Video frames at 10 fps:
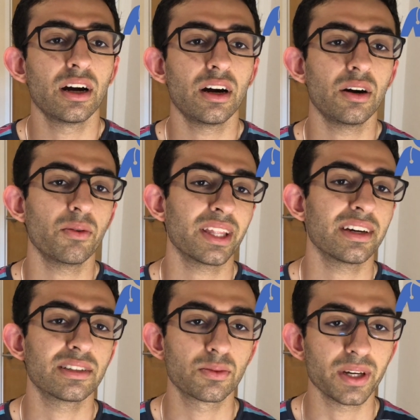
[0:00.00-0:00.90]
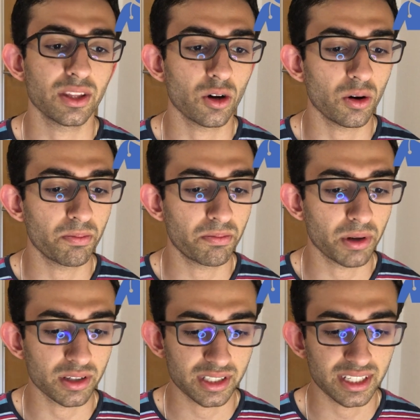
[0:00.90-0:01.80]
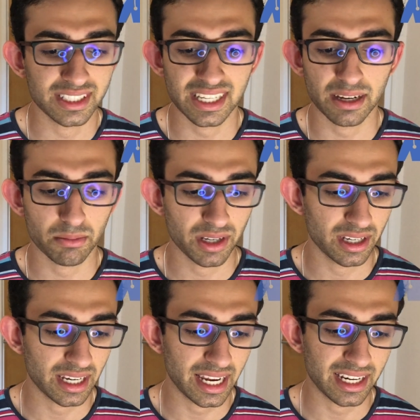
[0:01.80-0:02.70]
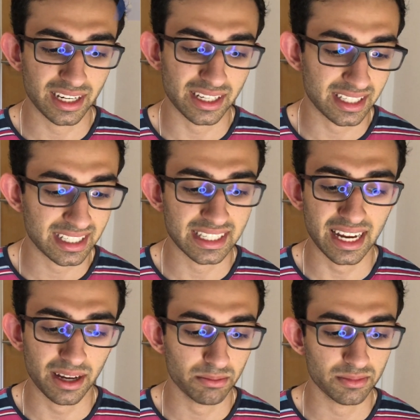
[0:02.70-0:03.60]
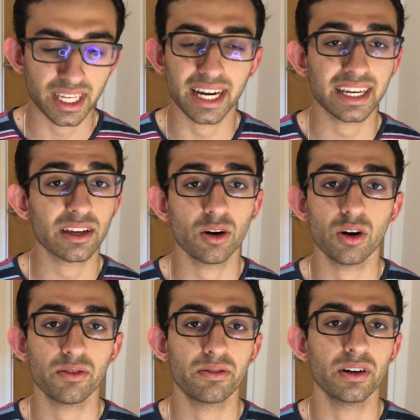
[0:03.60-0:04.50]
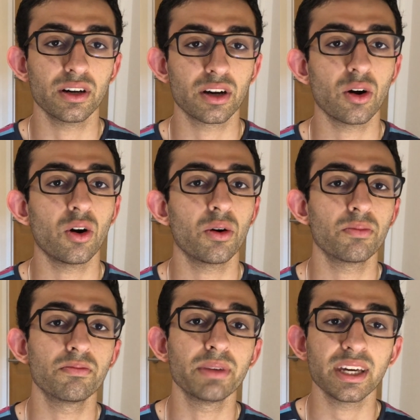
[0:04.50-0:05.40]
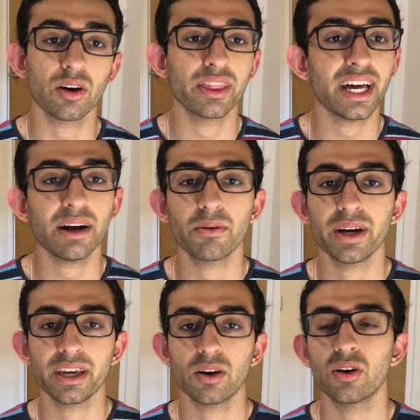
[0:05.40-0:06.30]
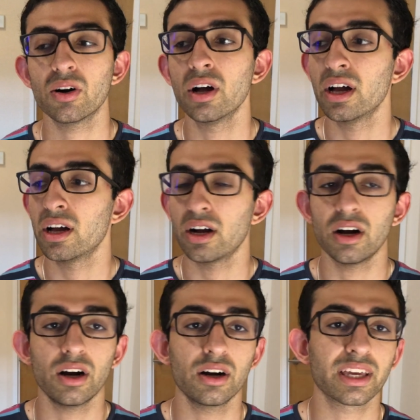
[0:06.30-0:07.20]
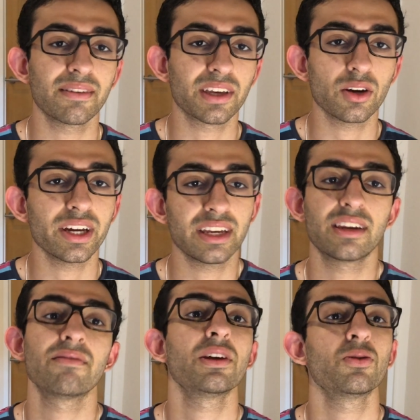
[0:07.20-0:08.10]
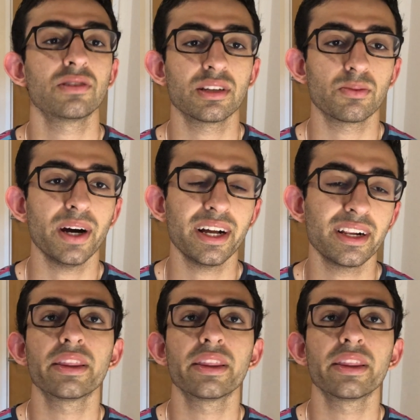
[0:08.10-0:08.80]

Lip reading: whether it's with your personal statement, entrance exam, getting your offer, or beyond that, where you're giving your interviews as well.